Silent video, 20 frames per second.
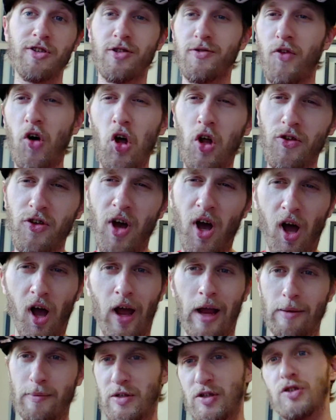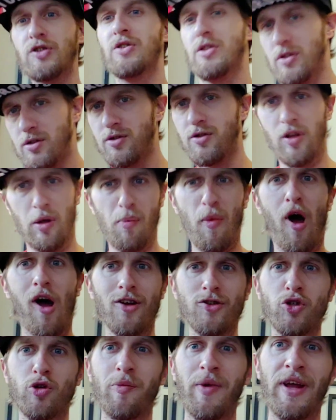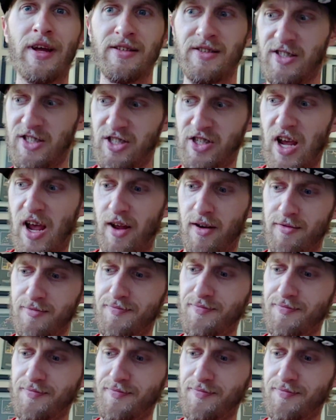of all time is the Macho Man set.